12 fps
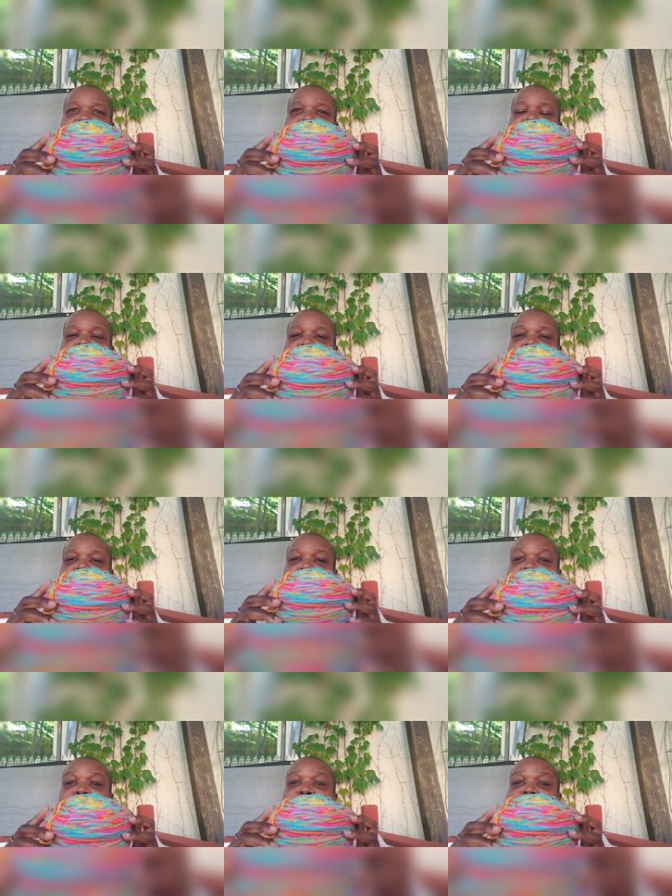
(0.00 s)
what my
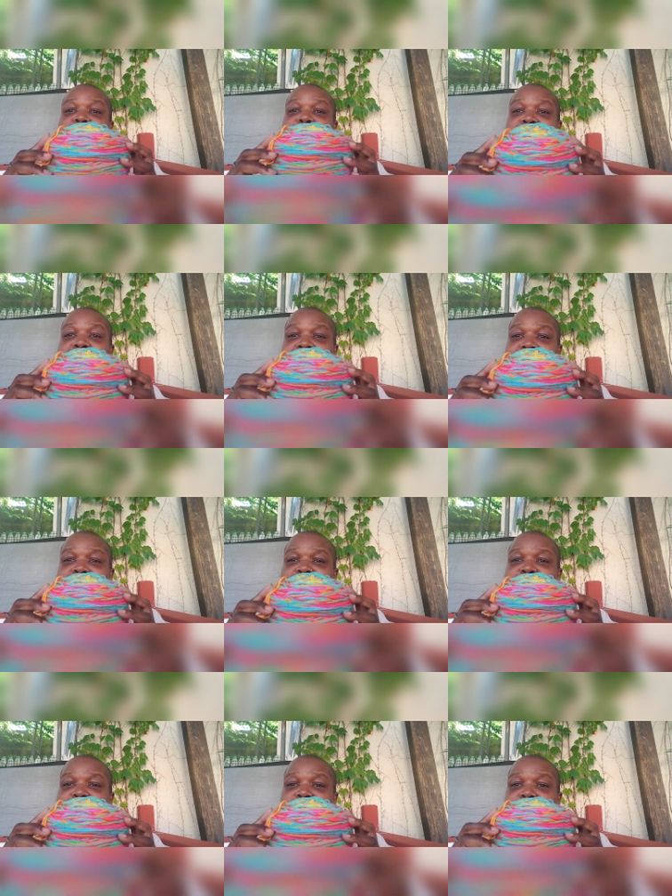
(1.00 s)
favorite thing
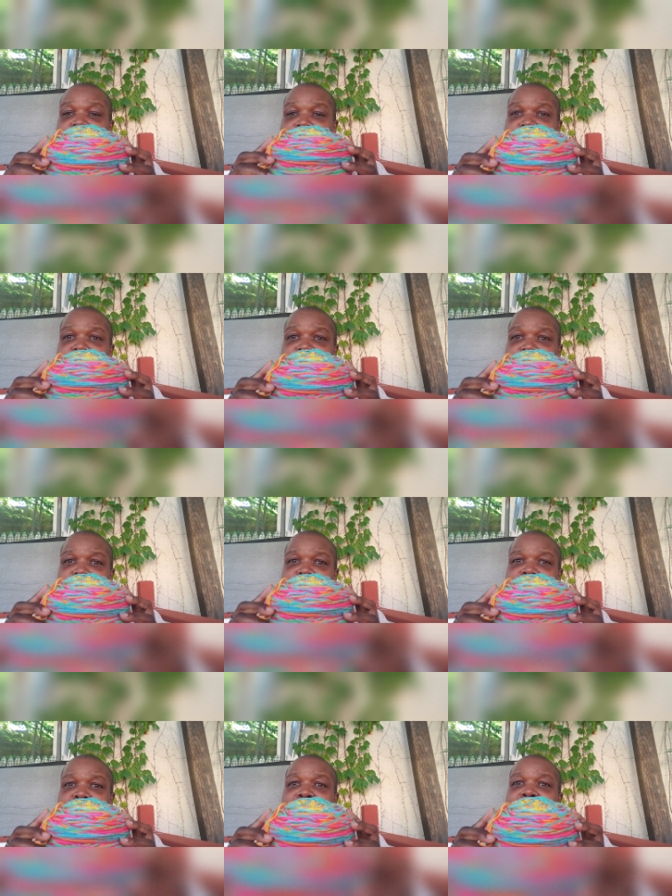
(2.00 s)
for yarn to do
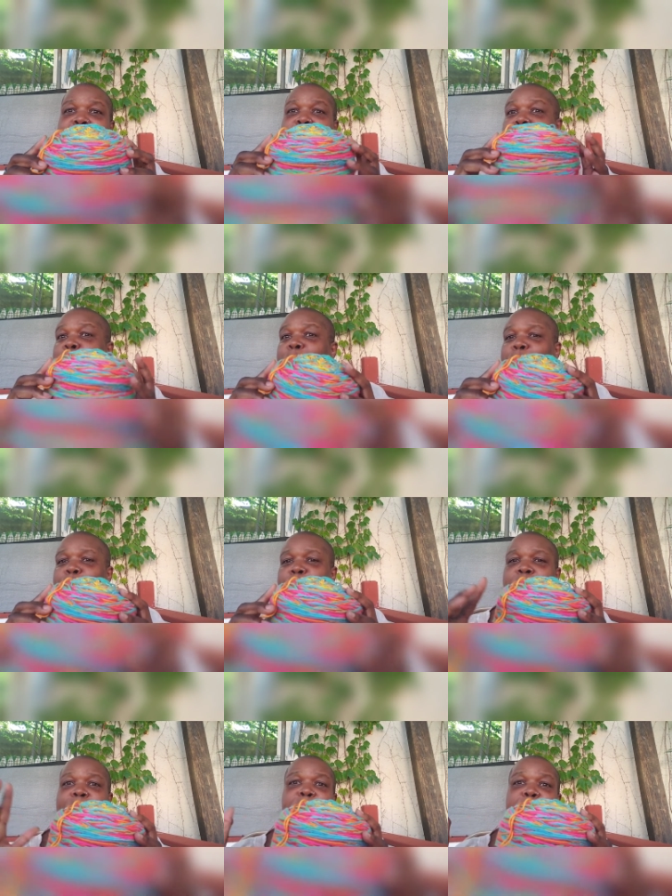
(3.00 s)
is pull.
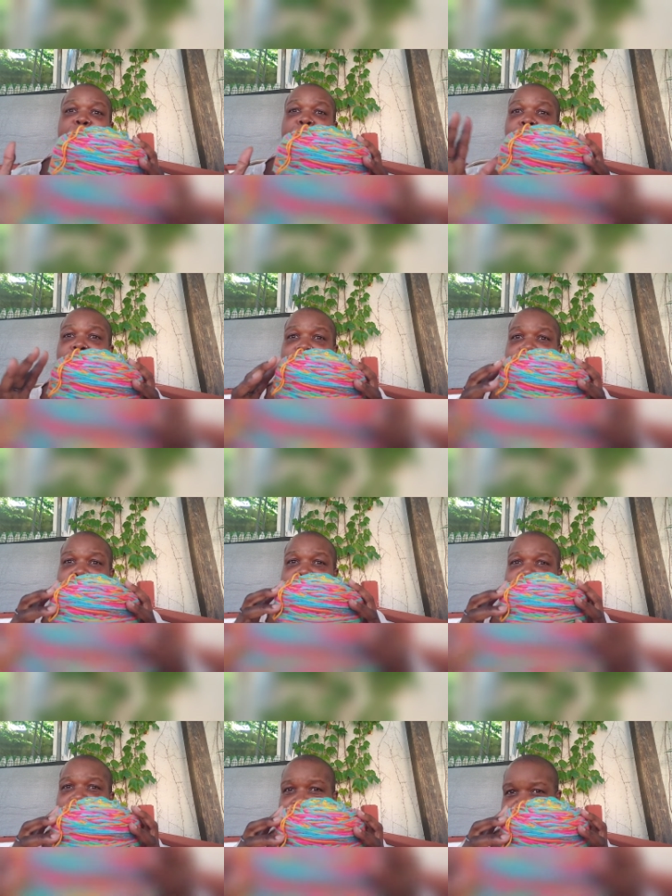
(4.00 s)
Some people call it
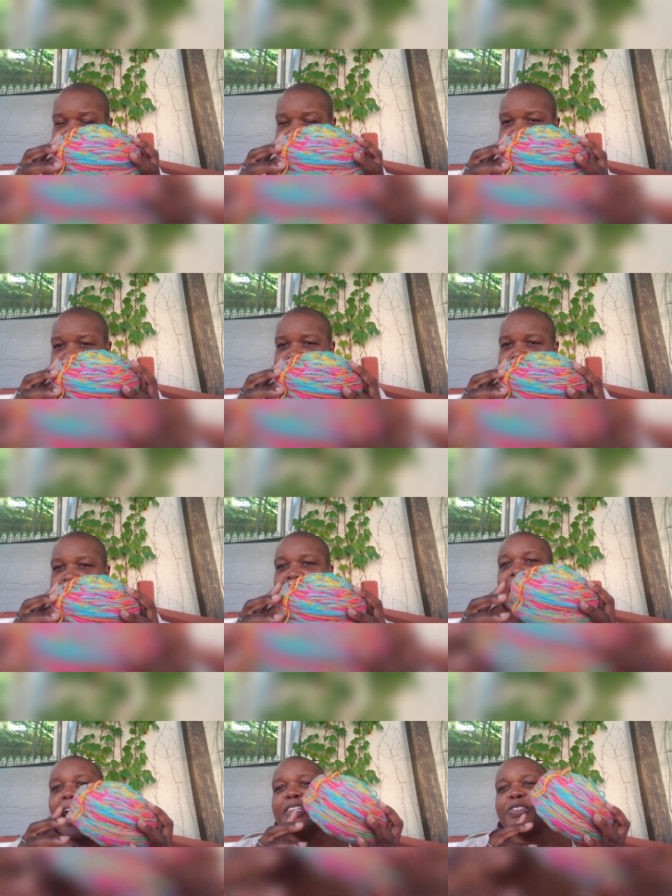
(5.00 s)
flashing.
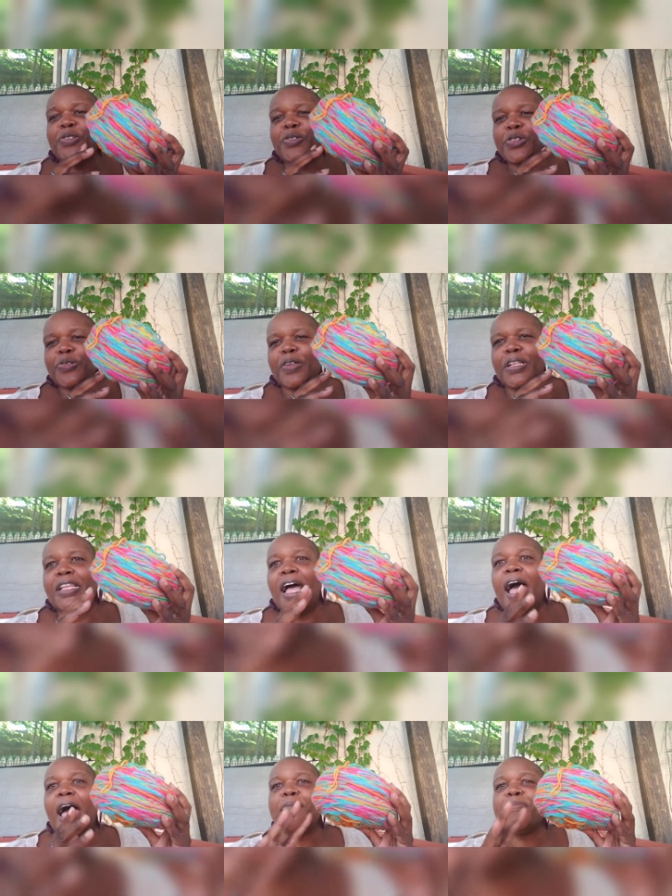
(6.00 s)
As usual,
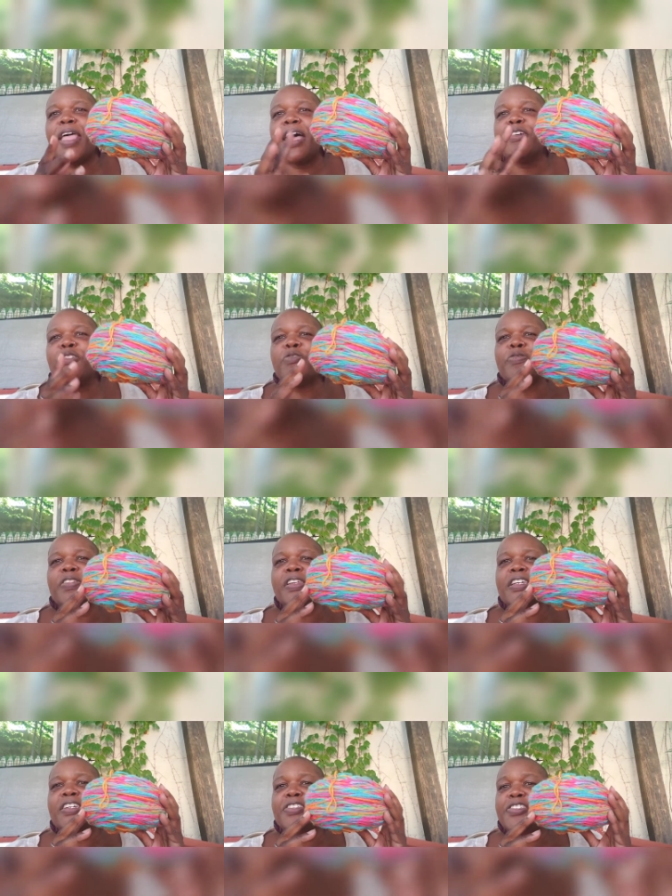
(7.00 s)
I'm not
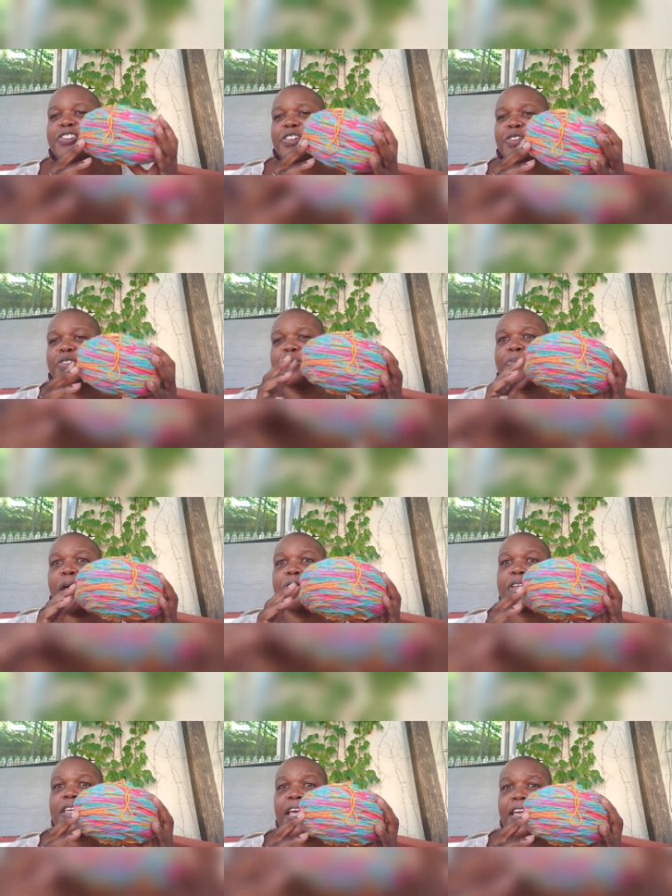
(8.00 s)
overly concerned
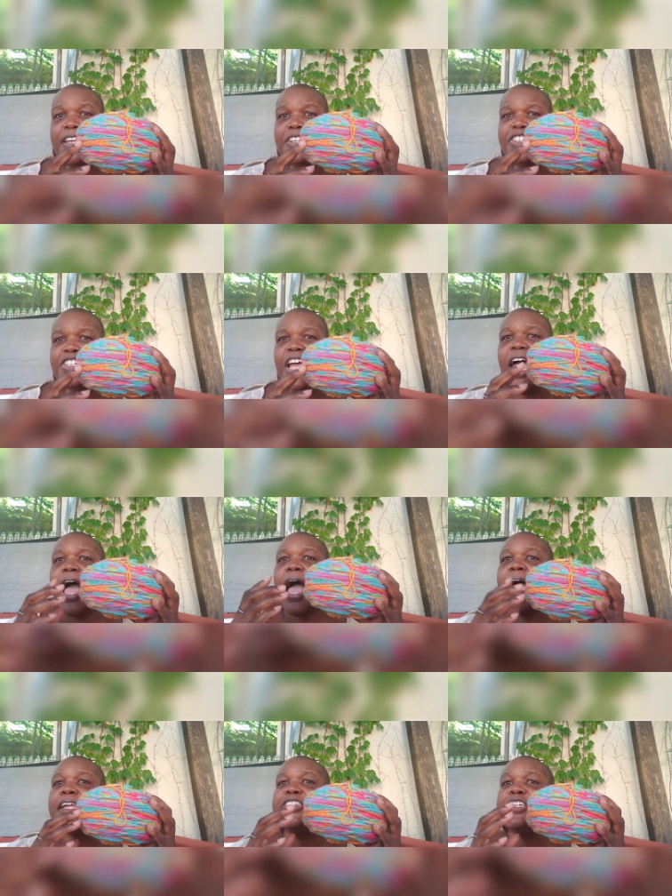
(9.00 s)
about gauge.
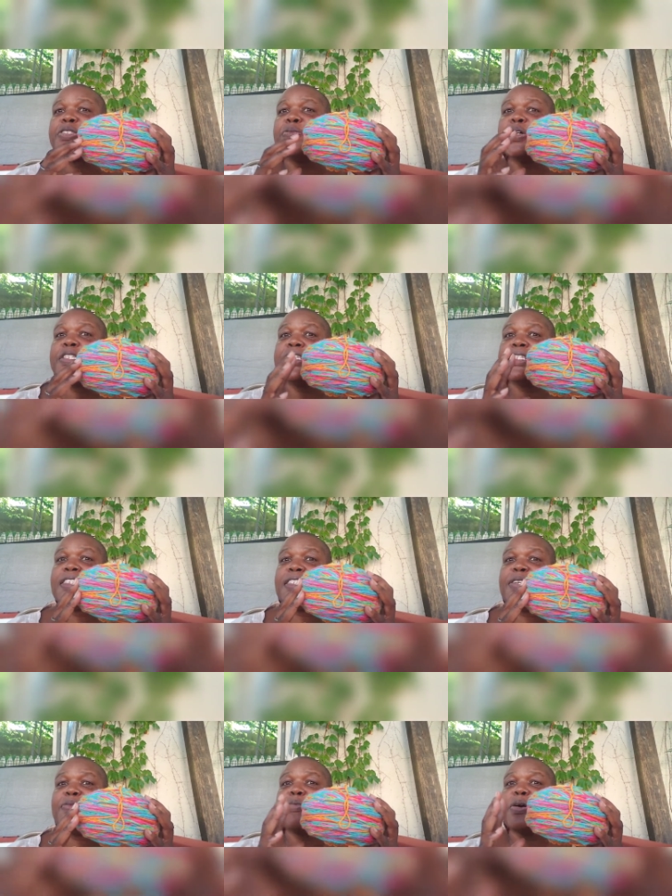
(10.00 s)
I just want to
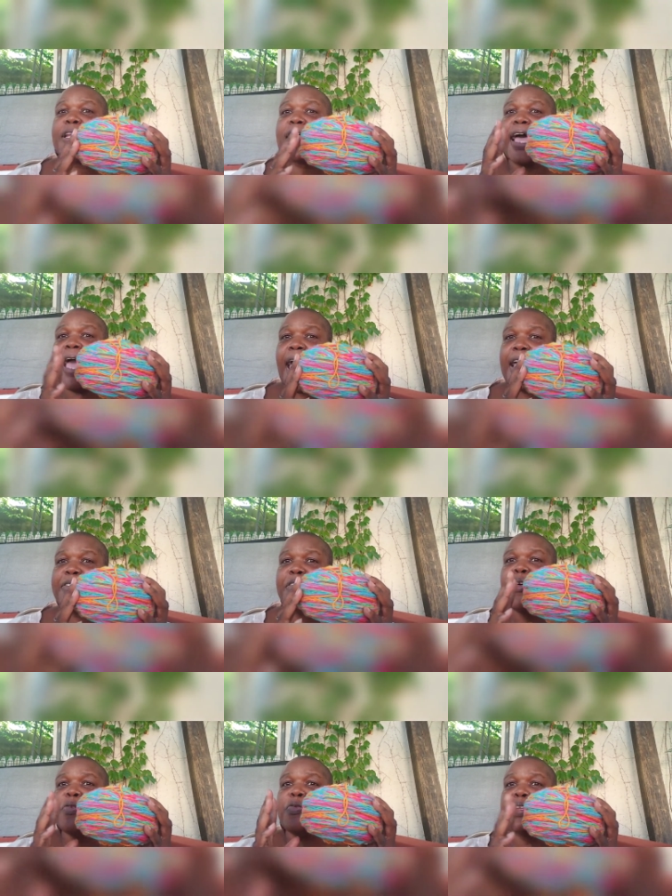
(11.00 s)
see what a hat
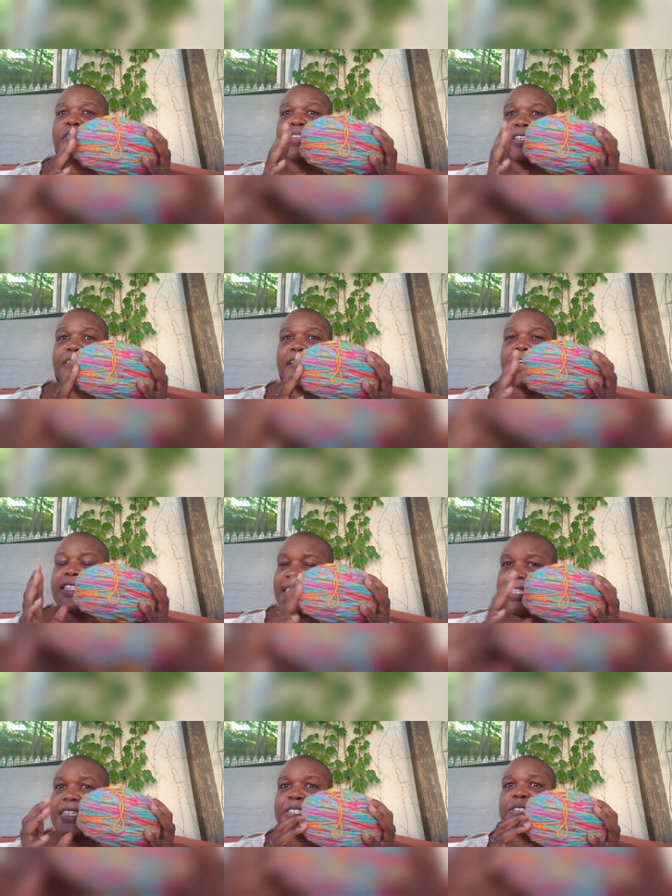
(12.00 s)
will th in
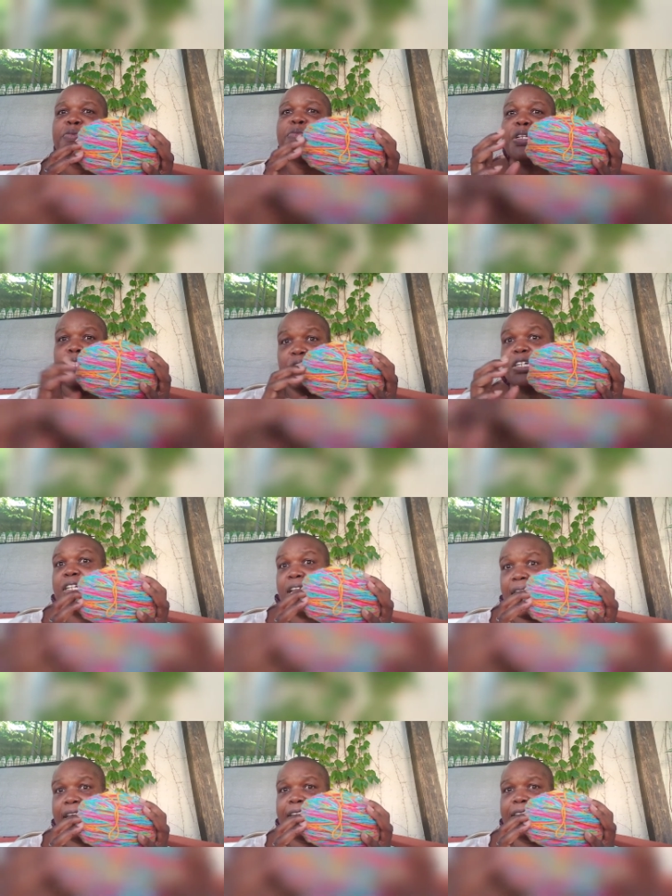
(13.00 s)
this will look like.